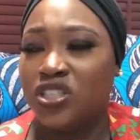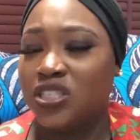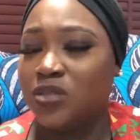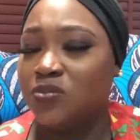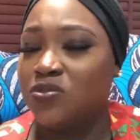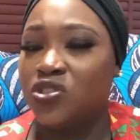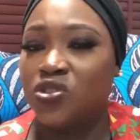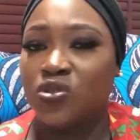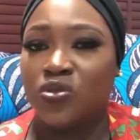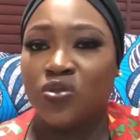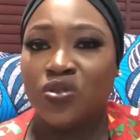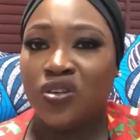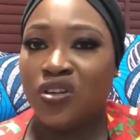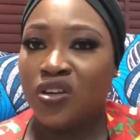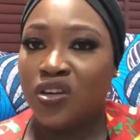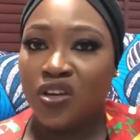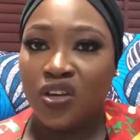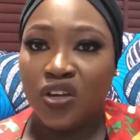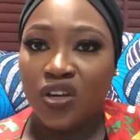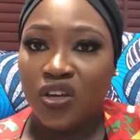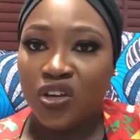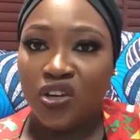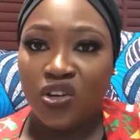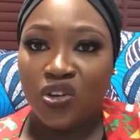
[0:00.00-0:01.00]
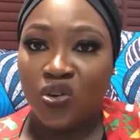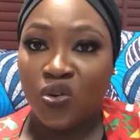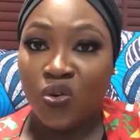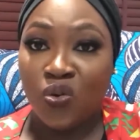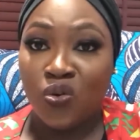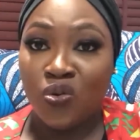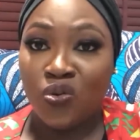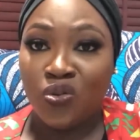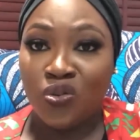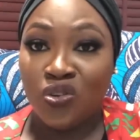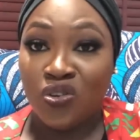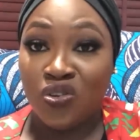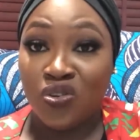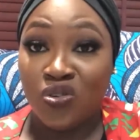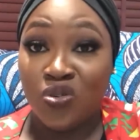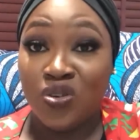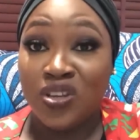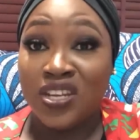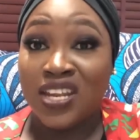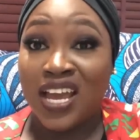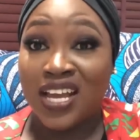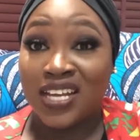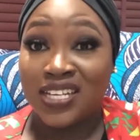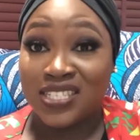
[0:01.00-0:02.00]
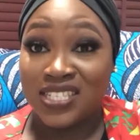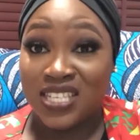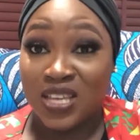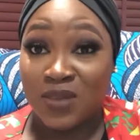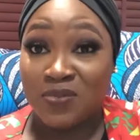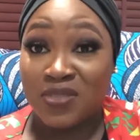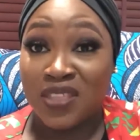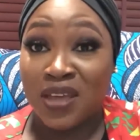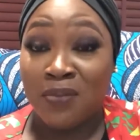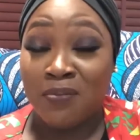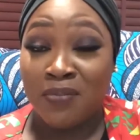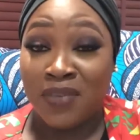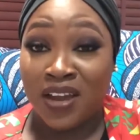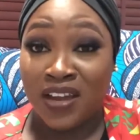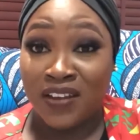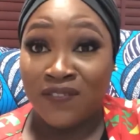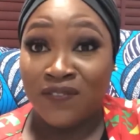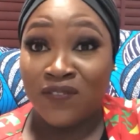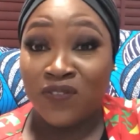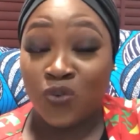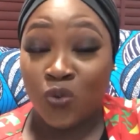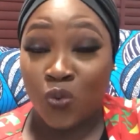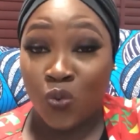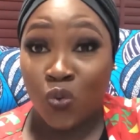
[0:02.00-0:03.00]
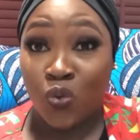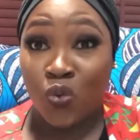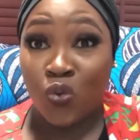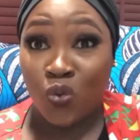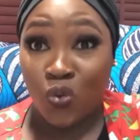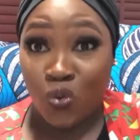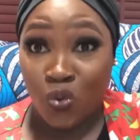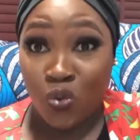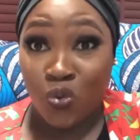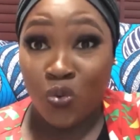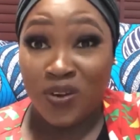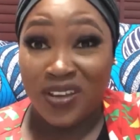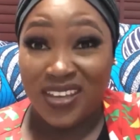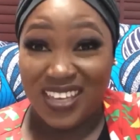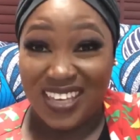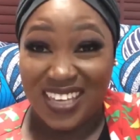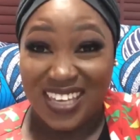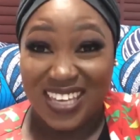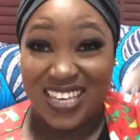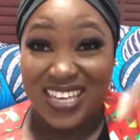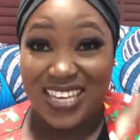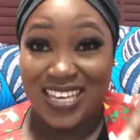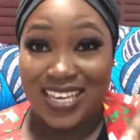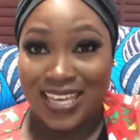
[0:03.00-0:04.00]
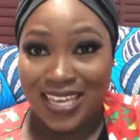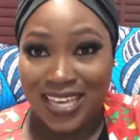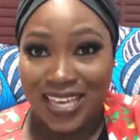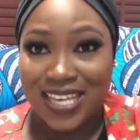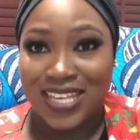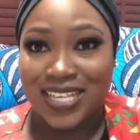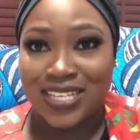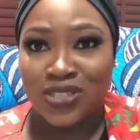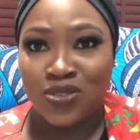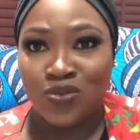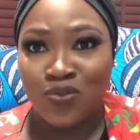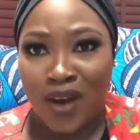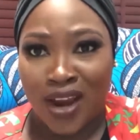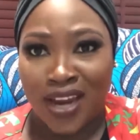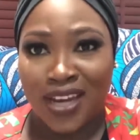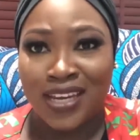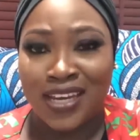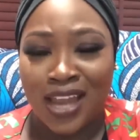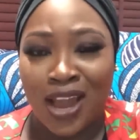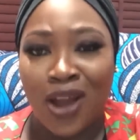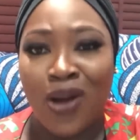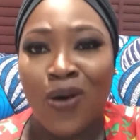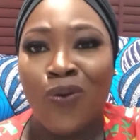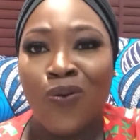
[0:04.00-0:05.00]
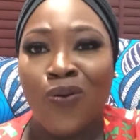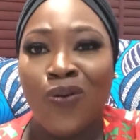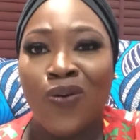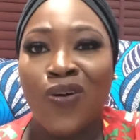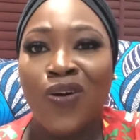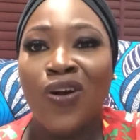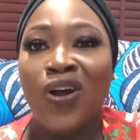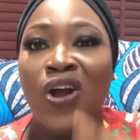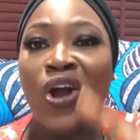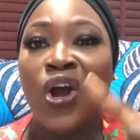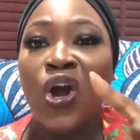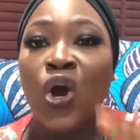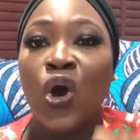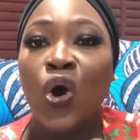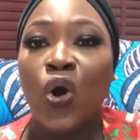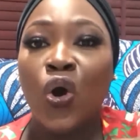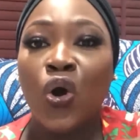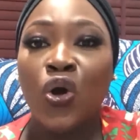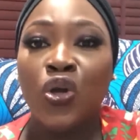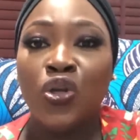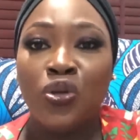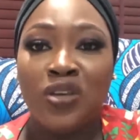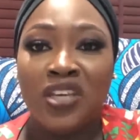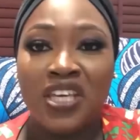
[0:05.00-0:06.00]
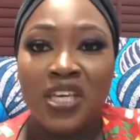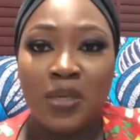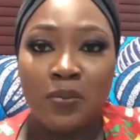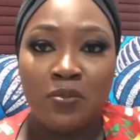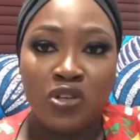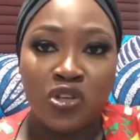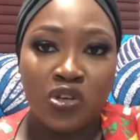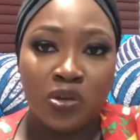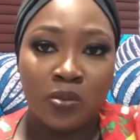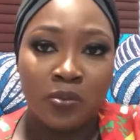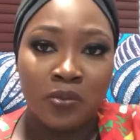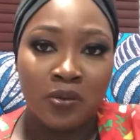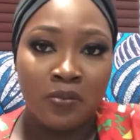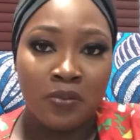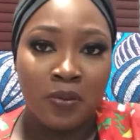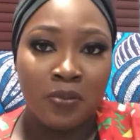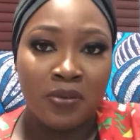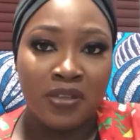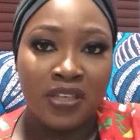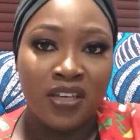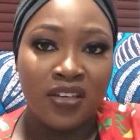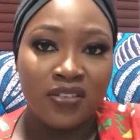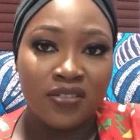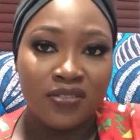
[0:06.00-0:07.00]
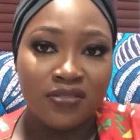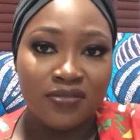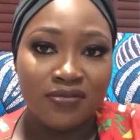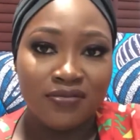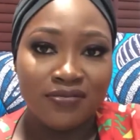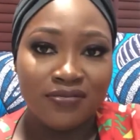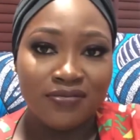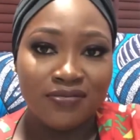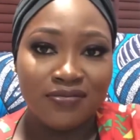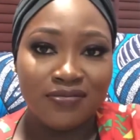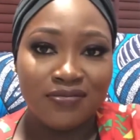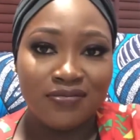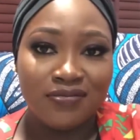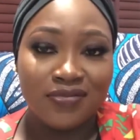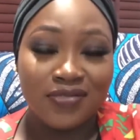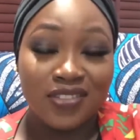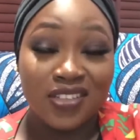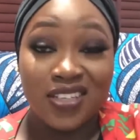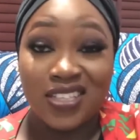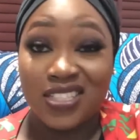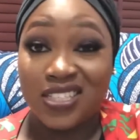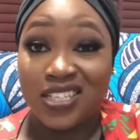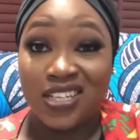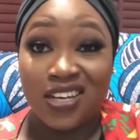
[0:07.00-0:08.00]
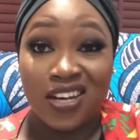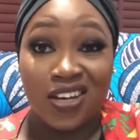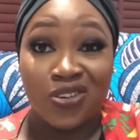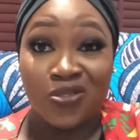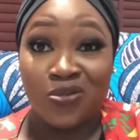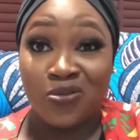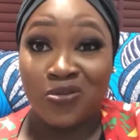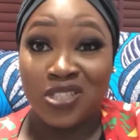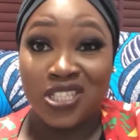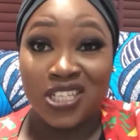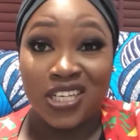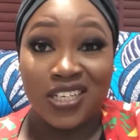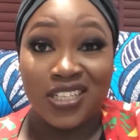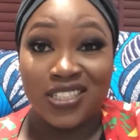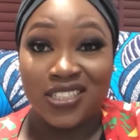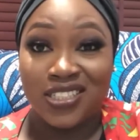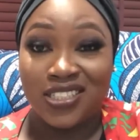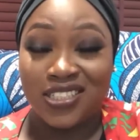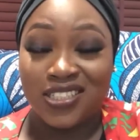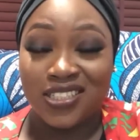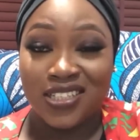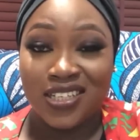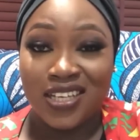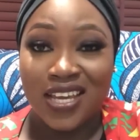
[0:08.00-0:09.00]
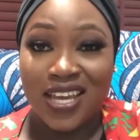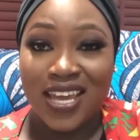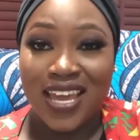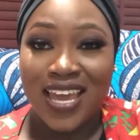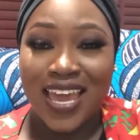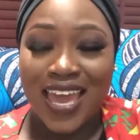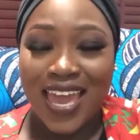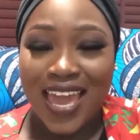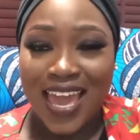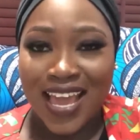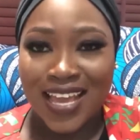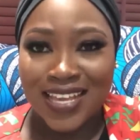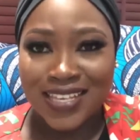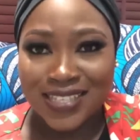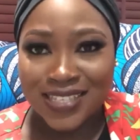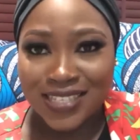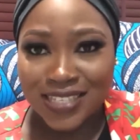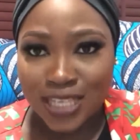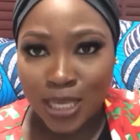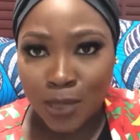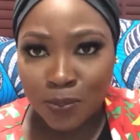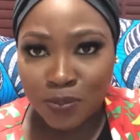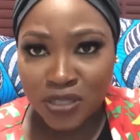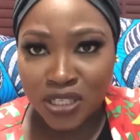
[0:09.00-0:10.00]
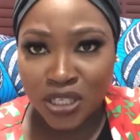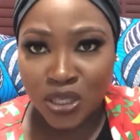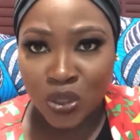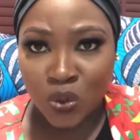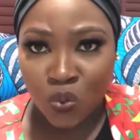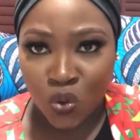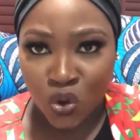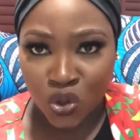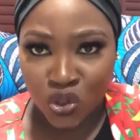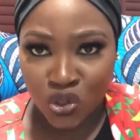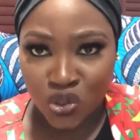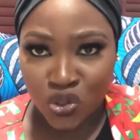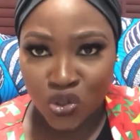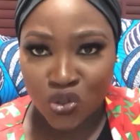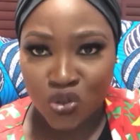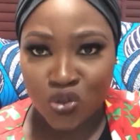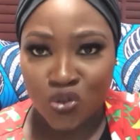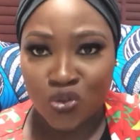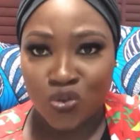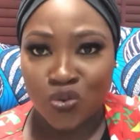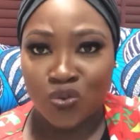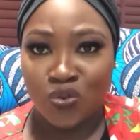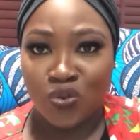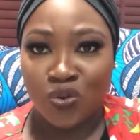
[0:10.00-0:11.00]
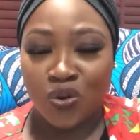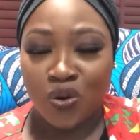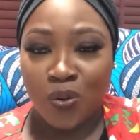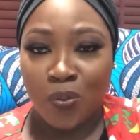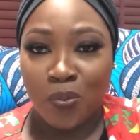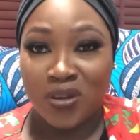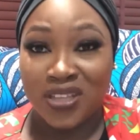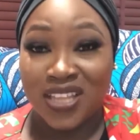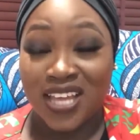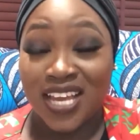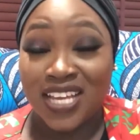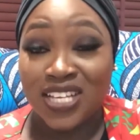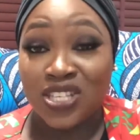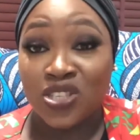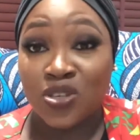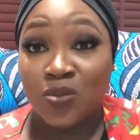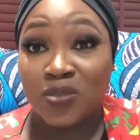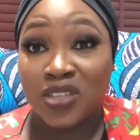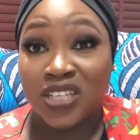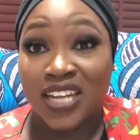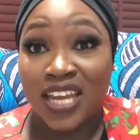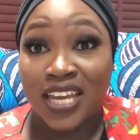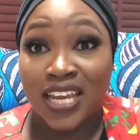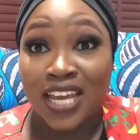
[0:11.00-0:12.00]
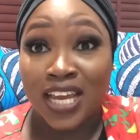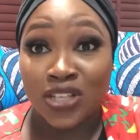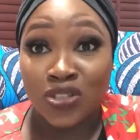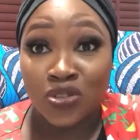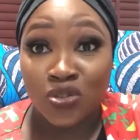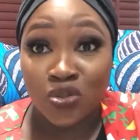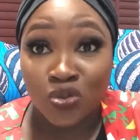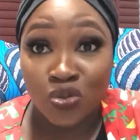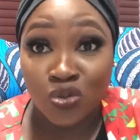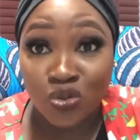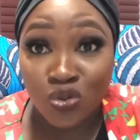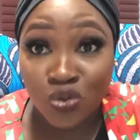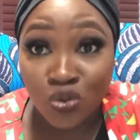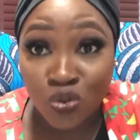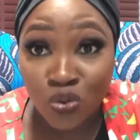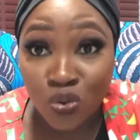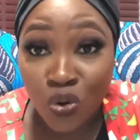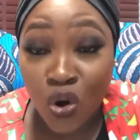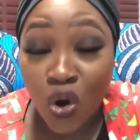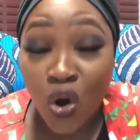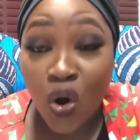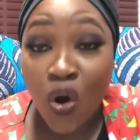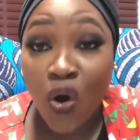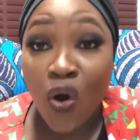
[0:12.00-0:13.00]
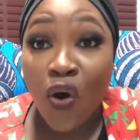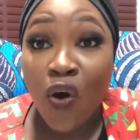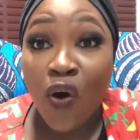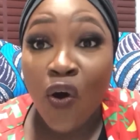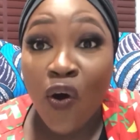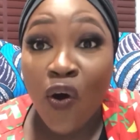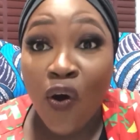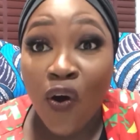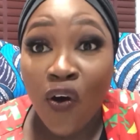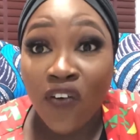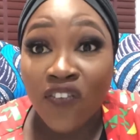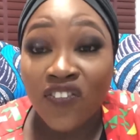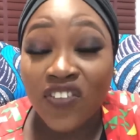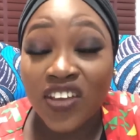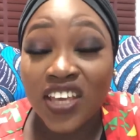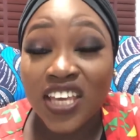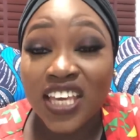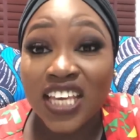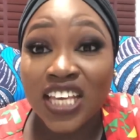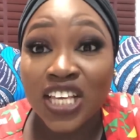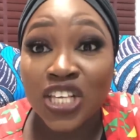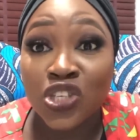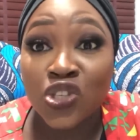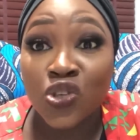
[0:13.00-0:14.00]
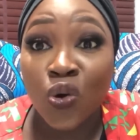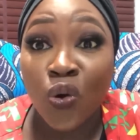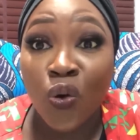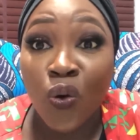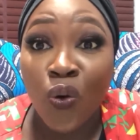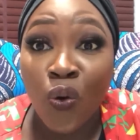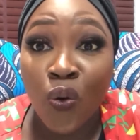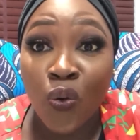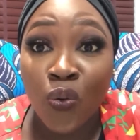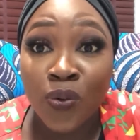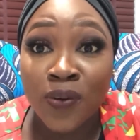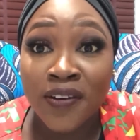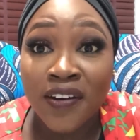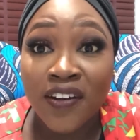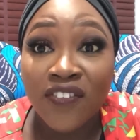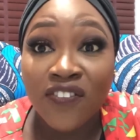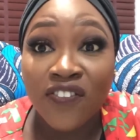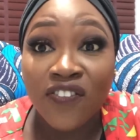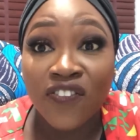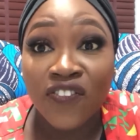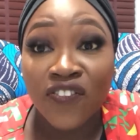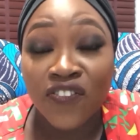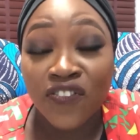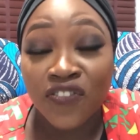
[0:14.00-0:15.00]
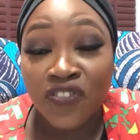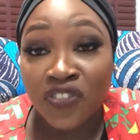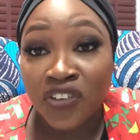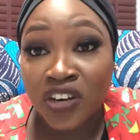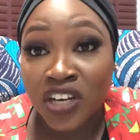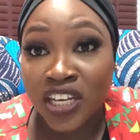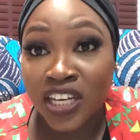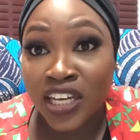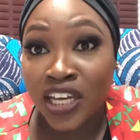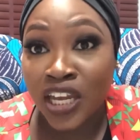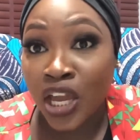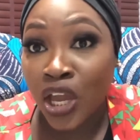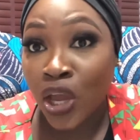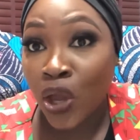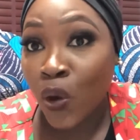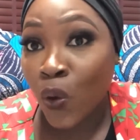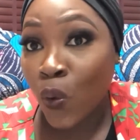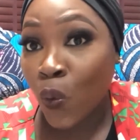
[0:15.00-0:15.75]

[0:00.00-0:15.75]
you want him to, no, you either accept that man for who he is right now, or you keep dreaming, baby girl, because he's not going to change, except he wants to. But that is something that he has to do of his own free